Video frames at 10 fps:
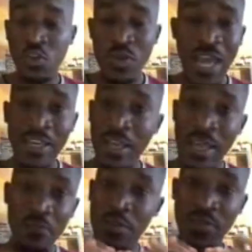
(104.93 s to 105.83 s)
in
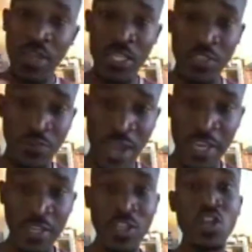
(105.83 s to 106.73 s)
Uganda, everything is
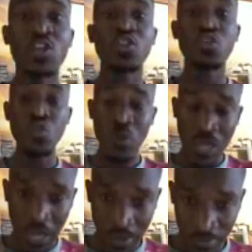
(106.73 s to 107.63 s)
fine,
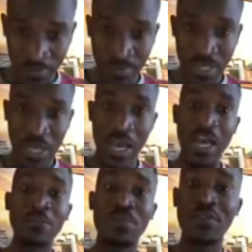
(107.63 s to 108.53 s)
you come
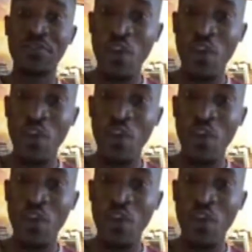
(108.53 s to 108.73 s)
and